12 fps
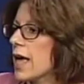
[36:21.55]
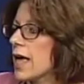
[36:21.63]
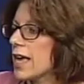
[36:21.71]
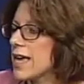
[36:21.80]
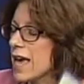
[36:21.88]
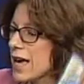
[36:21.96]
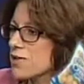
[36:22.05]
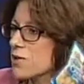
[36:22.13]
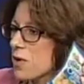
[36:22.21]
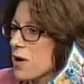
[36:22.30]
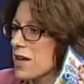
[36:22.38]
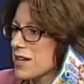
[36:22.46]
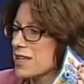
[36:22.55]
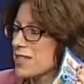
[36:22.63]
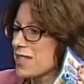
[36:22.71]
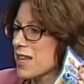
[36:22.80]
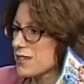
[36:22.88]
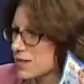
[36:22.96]
he had no and I
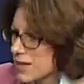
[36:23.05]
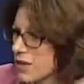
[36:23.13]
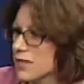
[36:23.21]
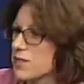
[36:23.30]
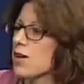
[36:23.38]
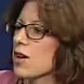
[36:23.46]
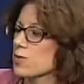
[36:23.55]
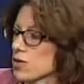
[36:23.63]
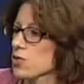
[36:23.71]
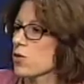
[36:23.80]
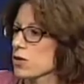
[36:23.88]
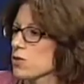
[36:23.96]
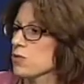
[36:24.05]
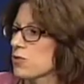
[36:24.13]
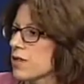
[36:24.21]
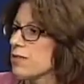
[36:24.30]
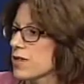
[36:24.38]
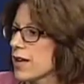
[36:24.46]
said that's 7 times
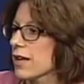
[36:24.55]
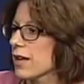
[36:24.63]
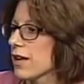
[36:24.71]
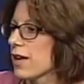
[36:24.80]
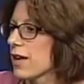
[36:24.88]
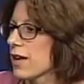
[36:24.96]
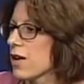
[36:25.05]
250. Right.